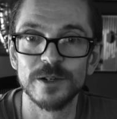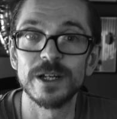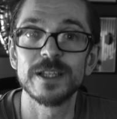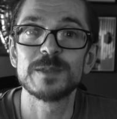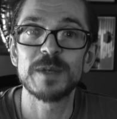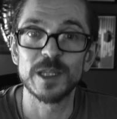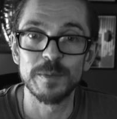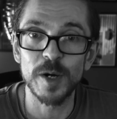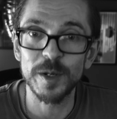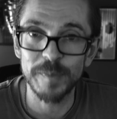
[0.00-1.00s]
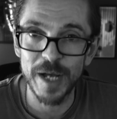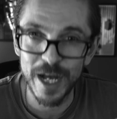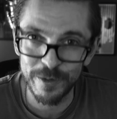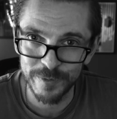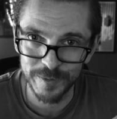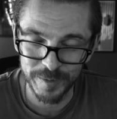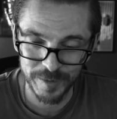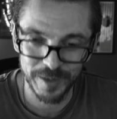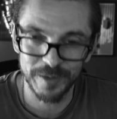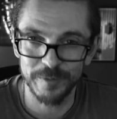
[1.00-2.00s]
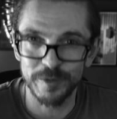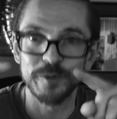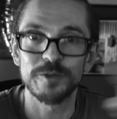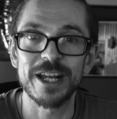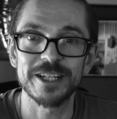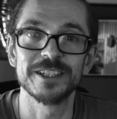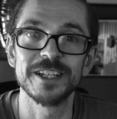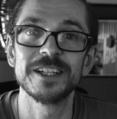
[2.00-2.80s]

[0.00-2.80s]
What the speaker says: All right, let's make the bottom half of the fraction,